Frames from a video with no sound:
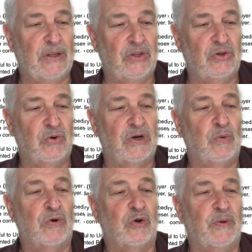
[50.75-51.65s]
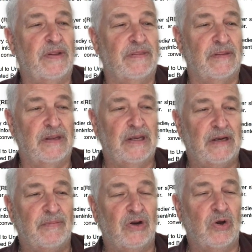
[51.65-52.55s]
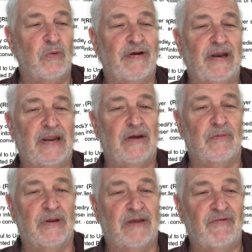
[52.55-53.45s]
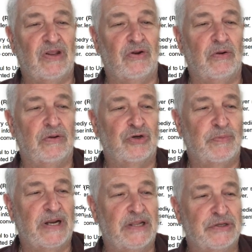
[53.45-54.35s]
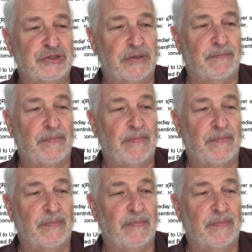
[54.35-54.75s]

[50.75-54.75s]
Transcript: You're going to work with, and I'm going to go right now, give you a little terminology.